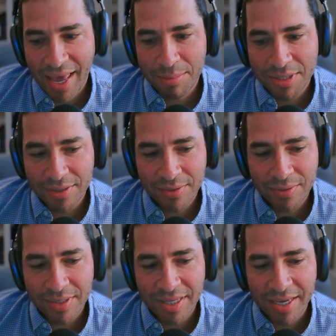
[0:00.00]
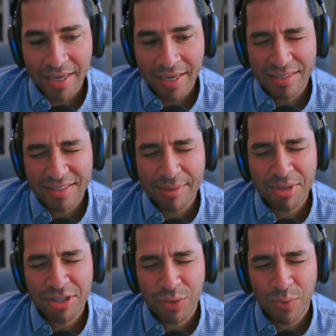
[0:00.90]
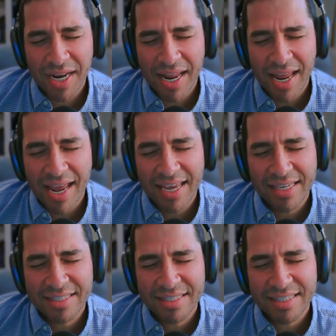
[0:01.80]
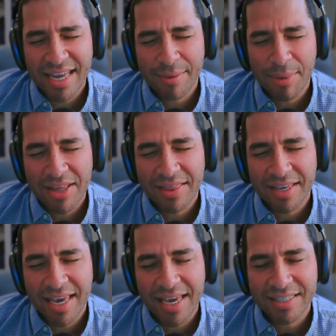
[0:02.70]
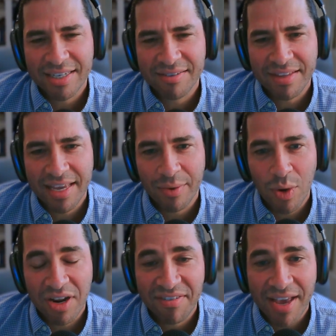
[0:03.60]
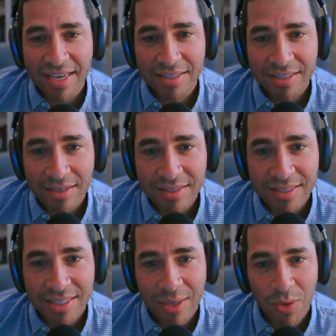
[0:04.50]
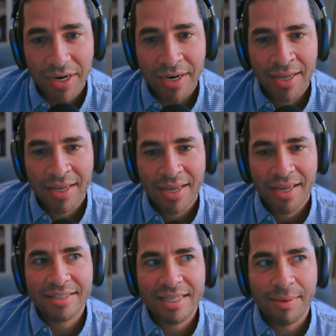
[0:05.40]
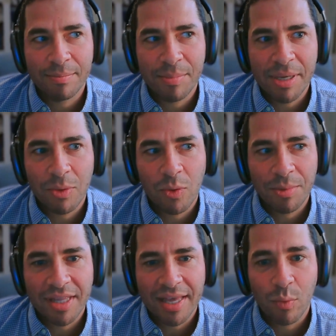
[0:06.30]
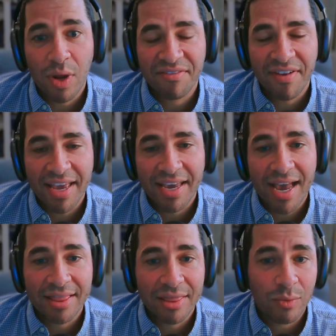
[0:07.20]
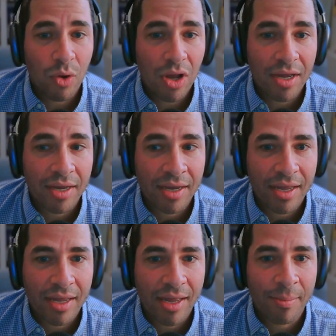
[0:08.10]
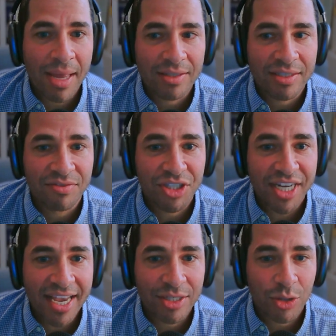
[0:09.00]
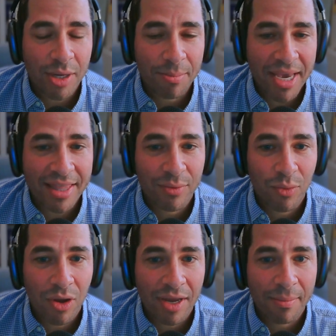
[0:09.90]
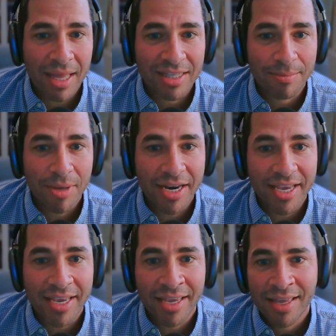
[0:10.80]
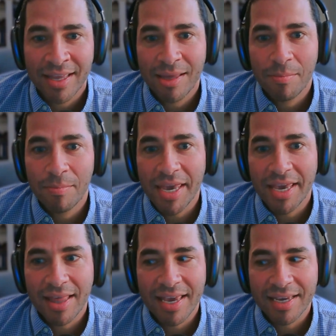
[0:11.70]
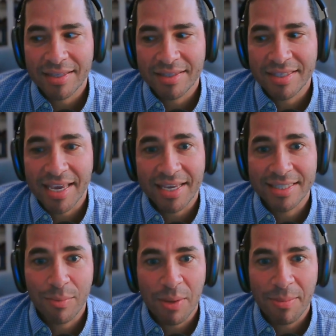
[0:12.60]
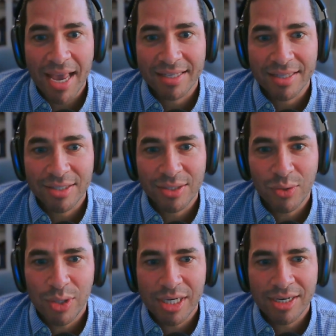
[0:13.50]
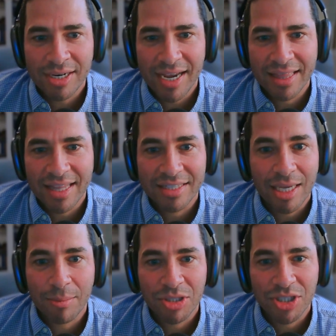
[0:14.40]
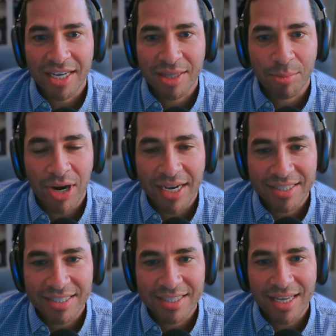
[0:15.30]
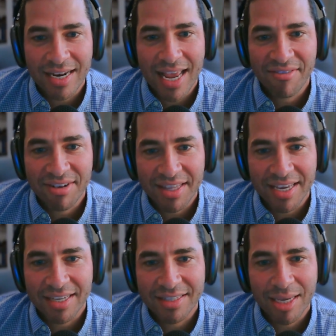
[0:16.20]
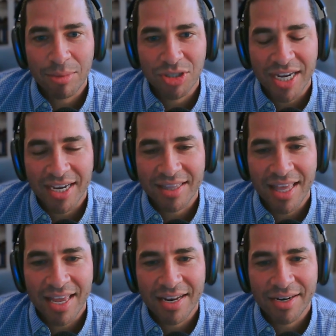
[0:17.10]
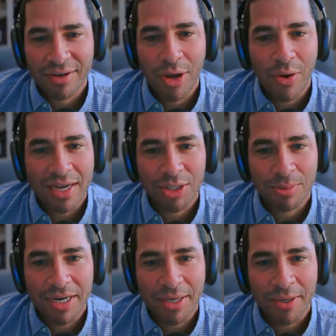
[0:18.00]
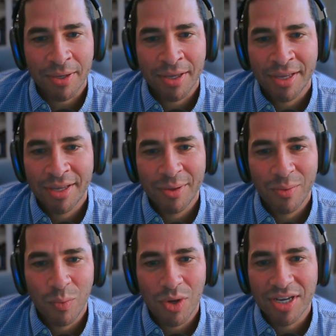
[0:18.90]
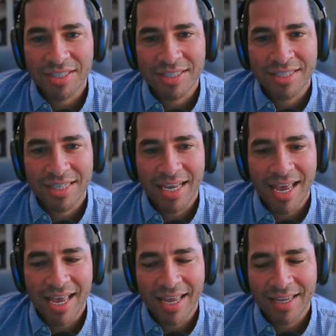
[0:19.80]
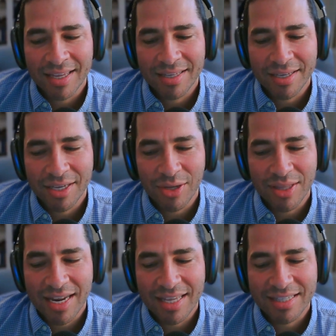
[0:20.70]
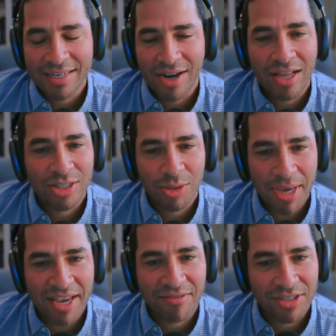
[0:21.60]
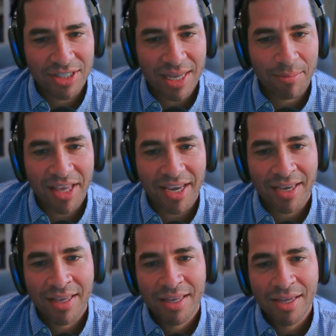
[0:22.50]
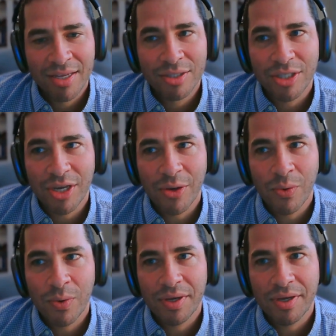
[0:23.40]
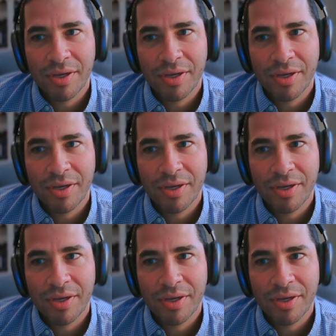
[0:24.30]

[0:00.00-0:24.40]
absolutely. Similar to what I said about the case of like, what if I insulted someone? Some people will be like, what if I got the wrong amount of change, or I paid the wrong amount of money? May like take a subway back to the store and like double check the prices on everything, double check that no extra money was, that I didn't underpay for something. So,